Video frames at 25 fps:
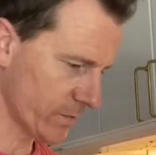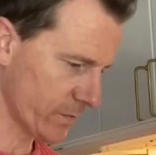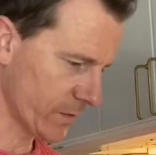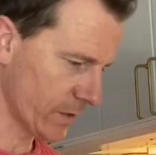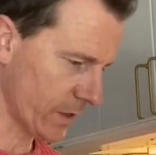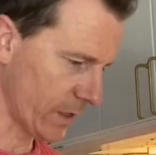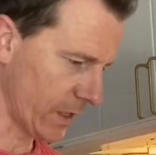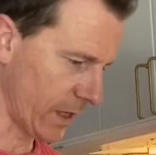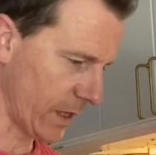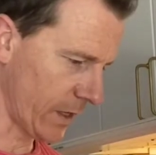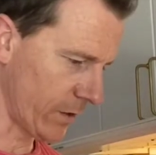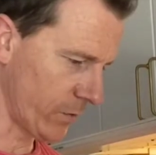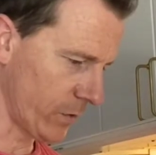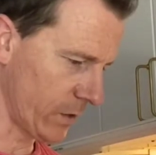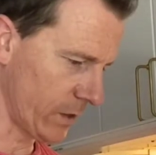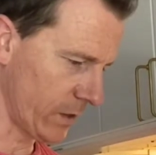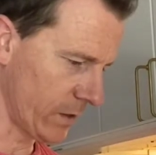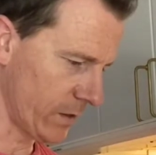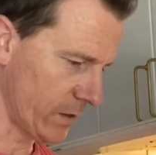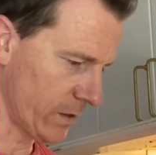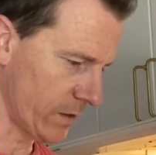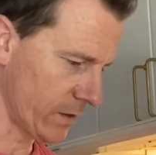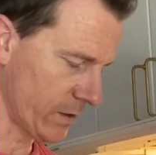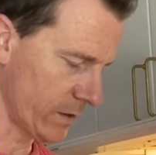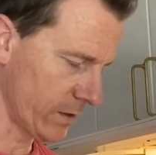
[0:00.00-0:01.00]
I
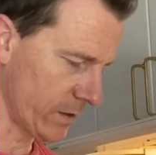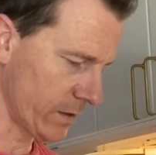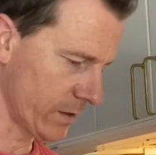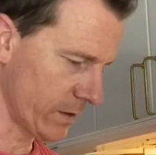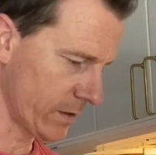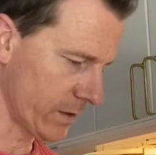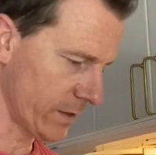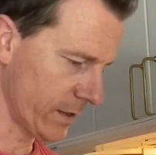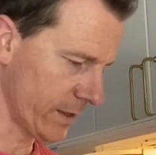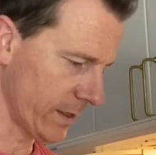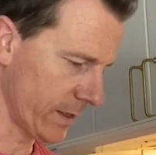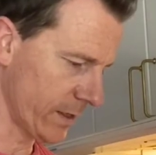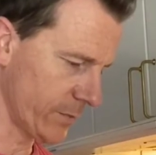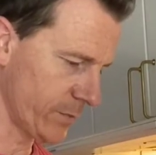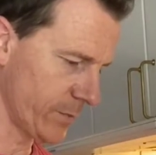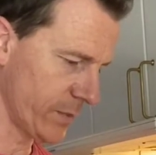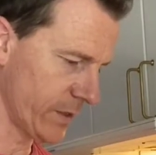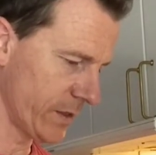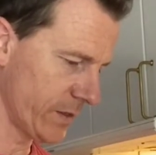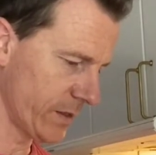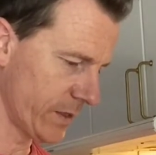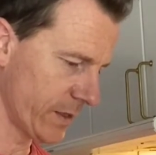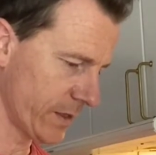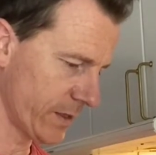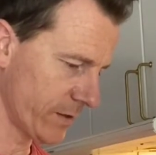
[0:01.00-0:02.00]
will let it be
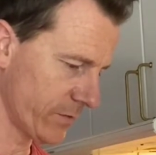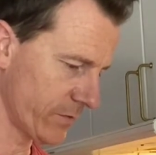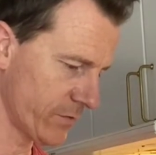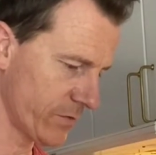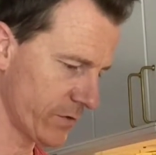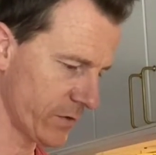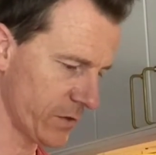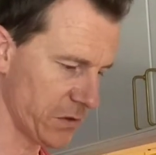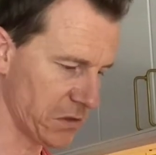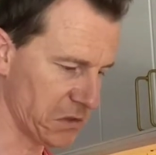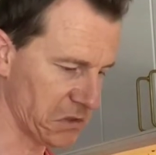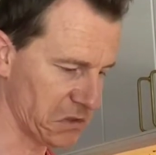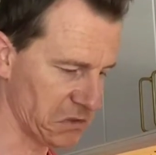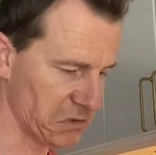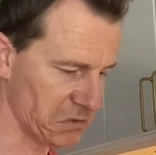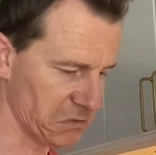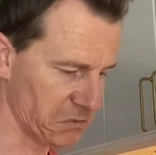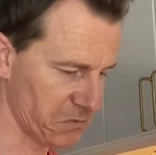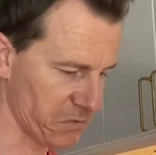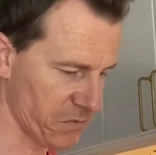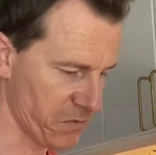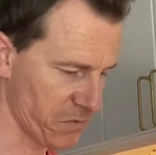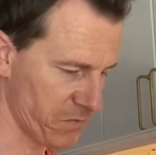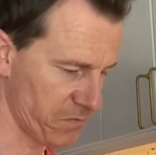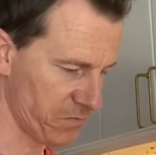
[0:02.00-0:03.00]
there for
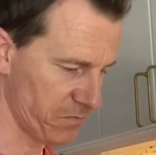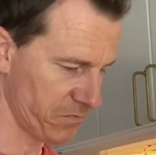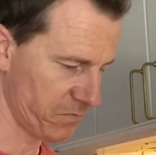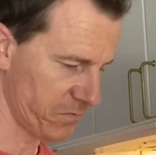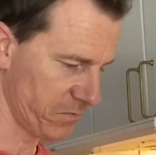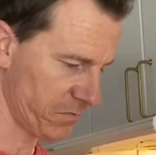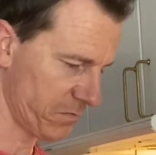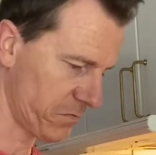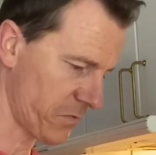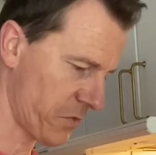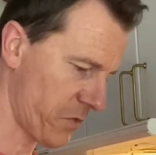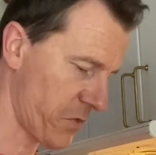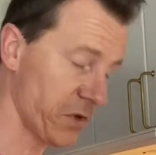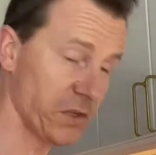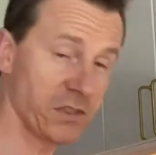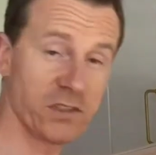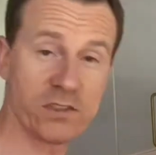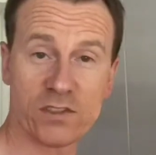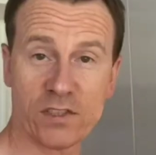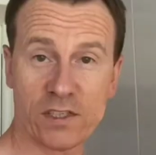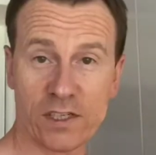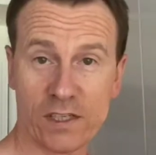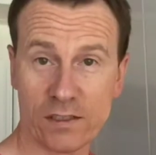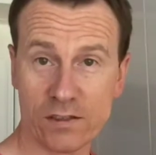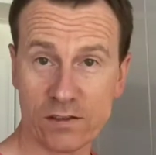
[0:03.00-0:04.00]
30
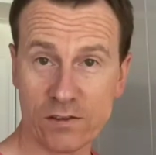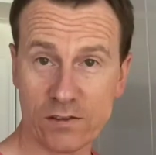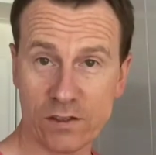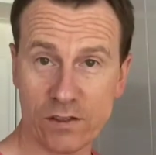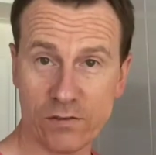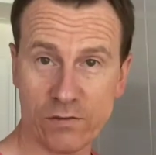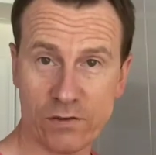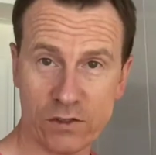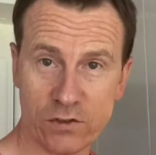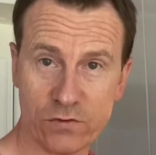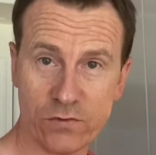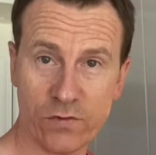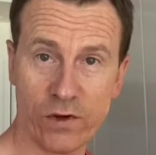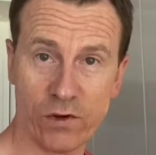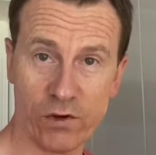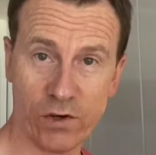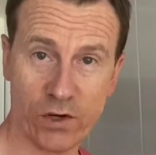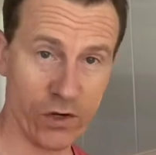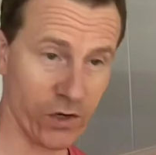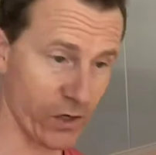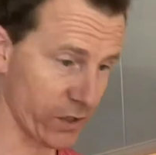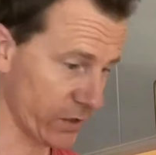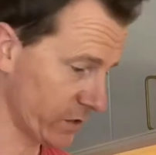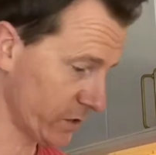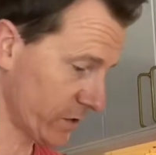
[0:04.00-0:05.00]
seconds if it's very
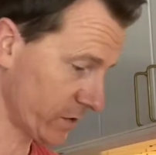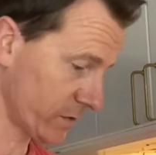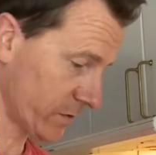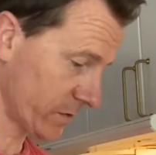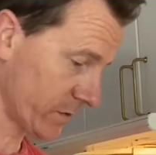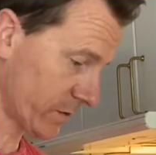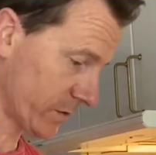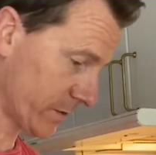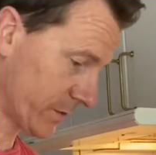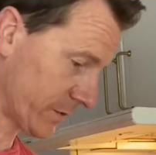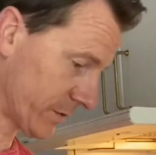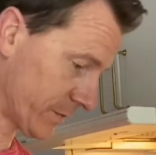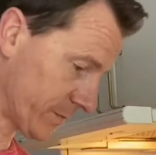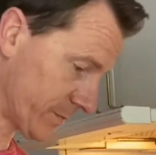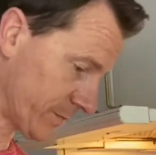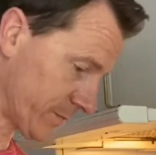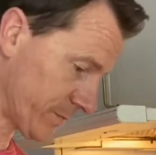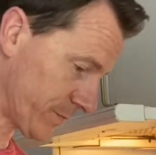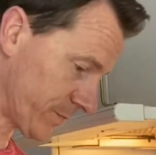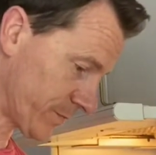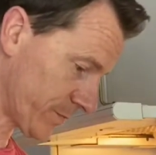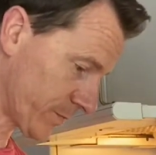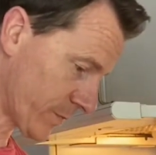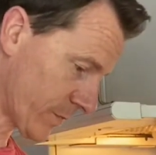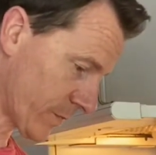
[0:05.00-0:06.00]
hot. And
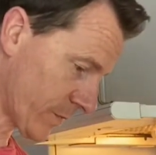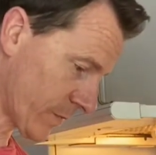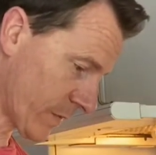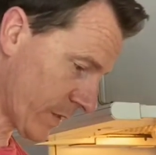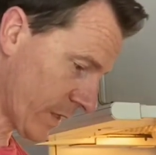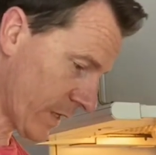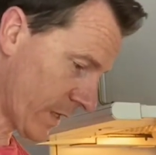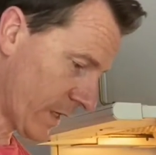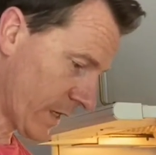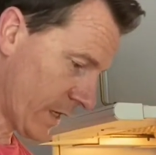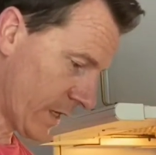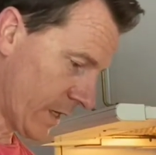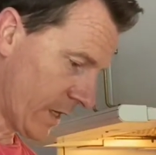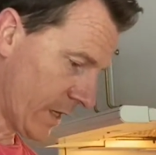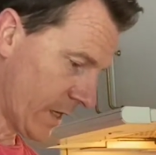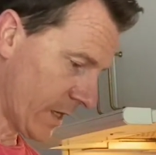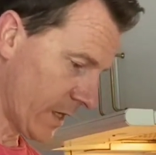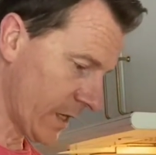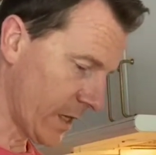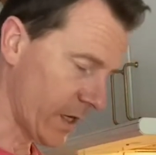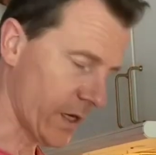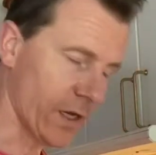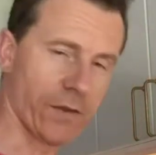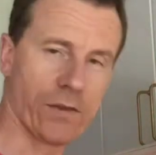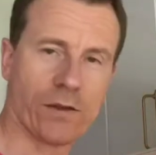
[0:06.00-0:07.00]

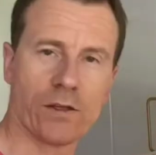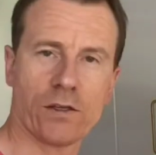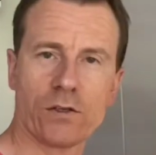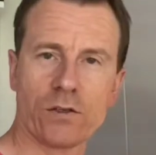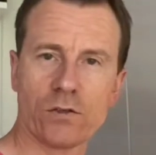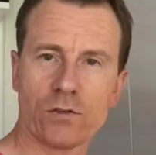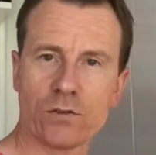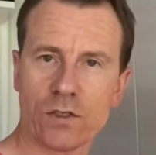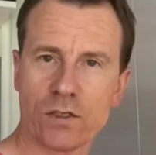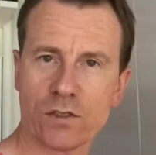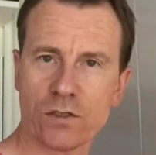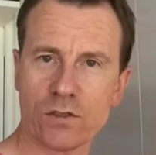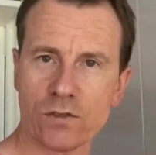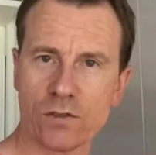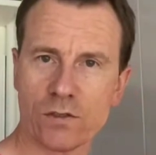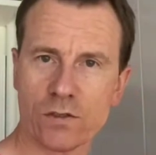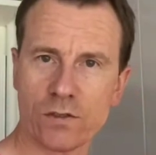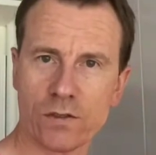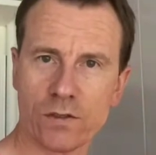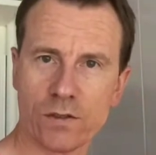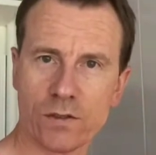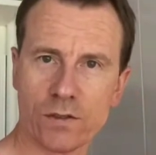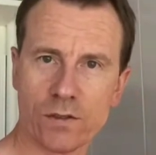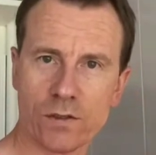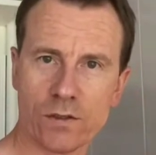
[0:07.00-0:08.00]
then you just
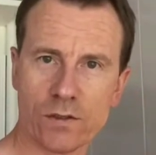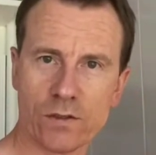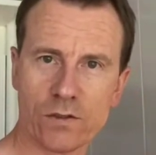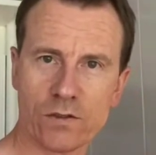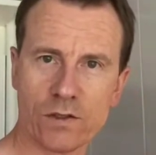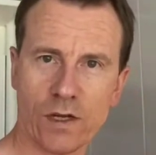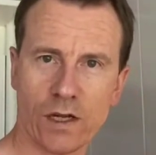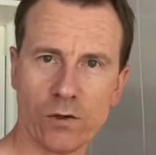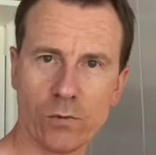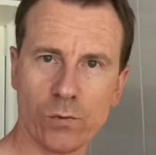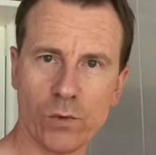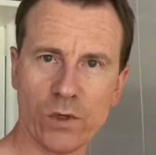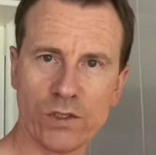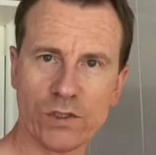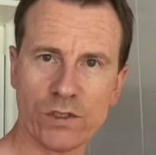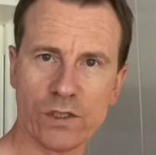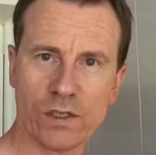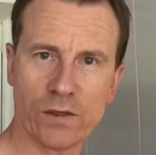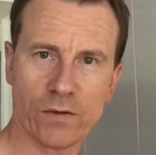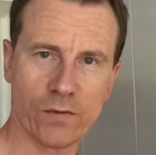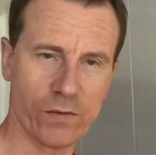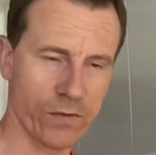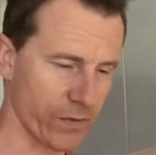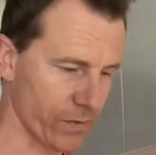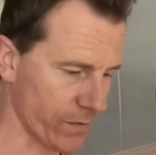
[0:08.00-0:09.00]
start whisking.
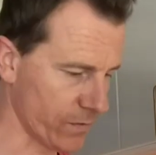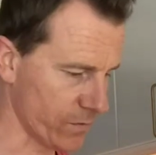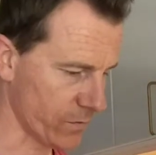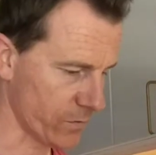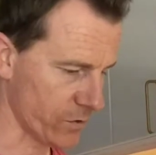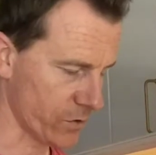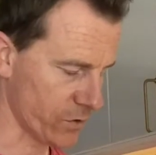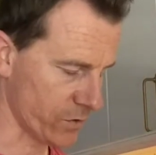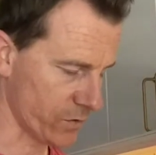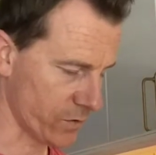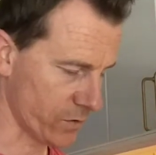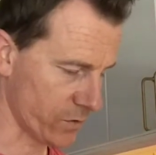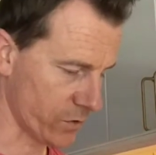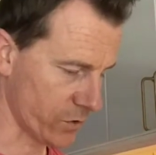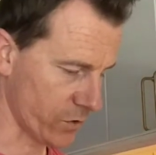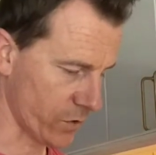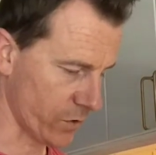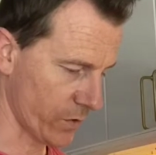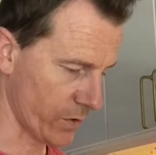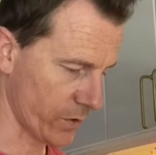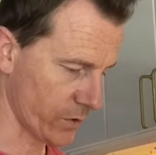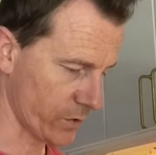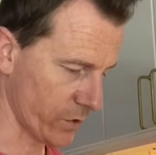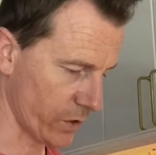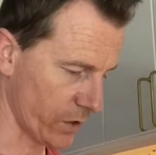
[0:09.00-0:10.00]
So the
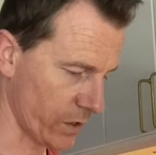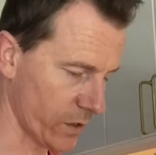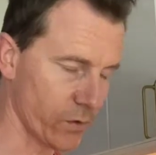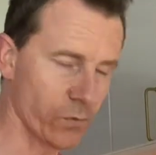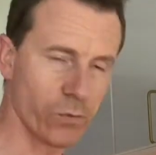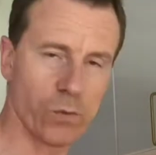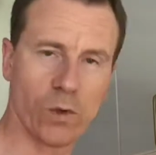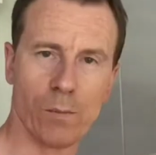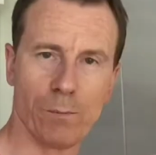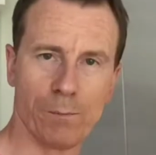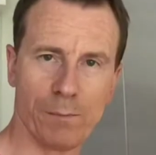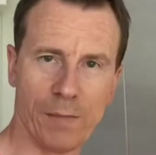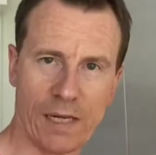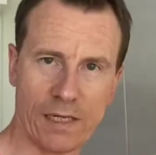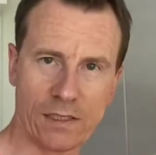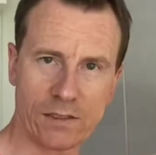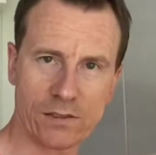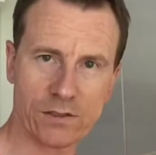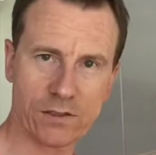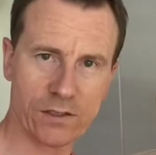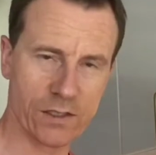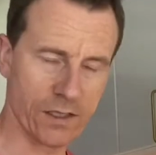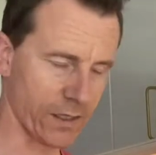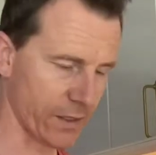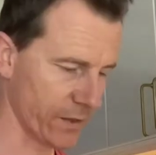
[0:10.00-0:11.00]
chocolate will melt,
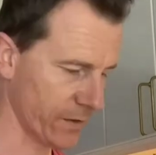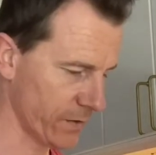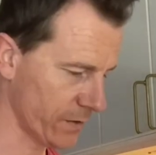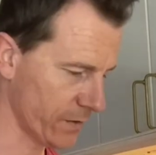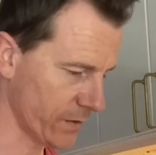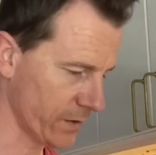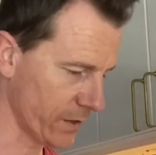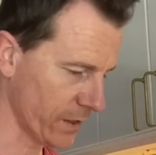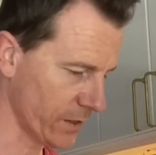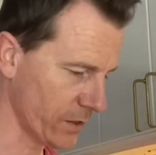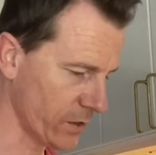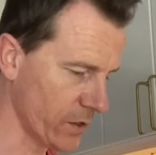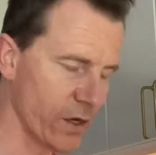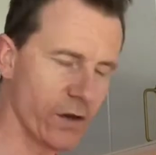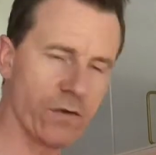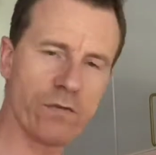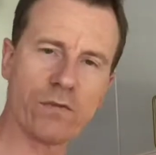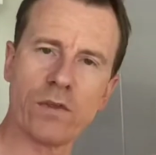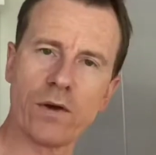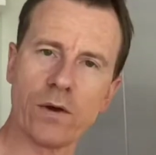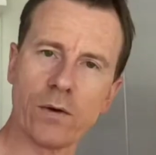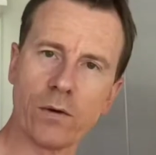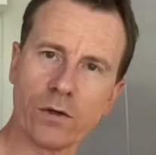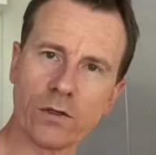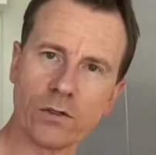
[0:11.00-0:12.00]
and then you
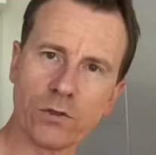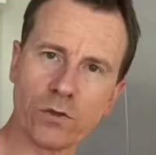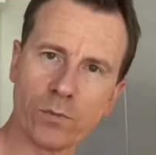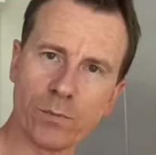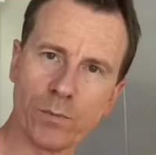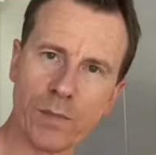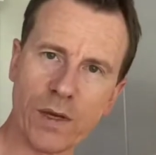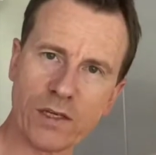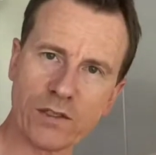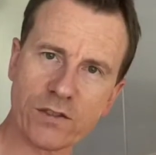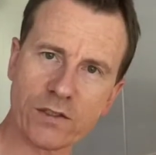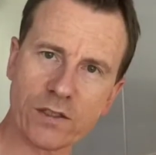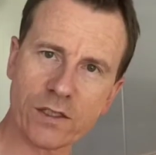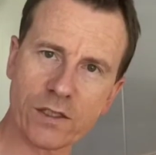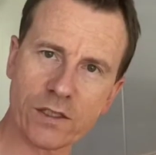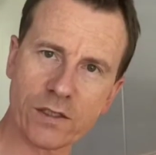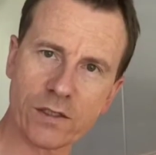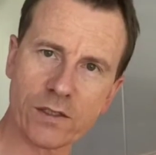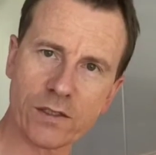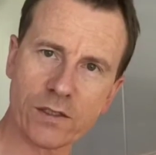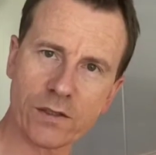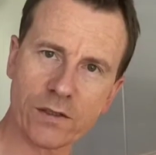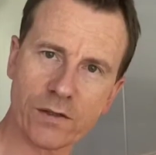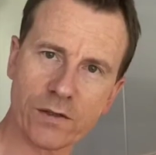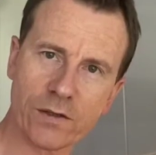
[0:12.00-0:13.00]
have your basic
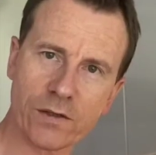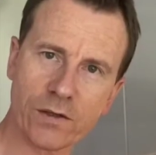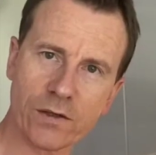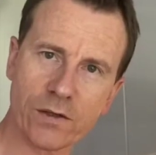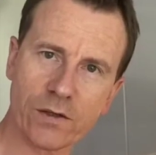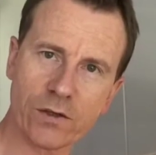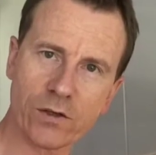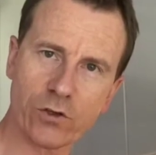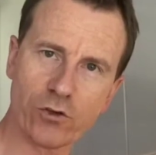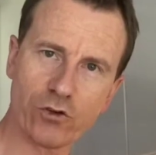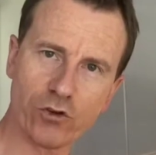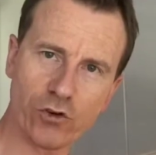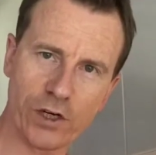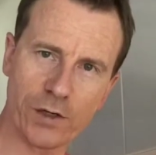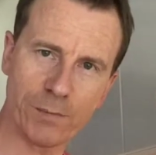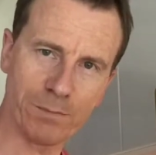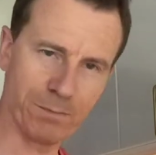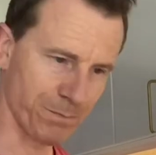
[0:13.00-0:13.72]
cream.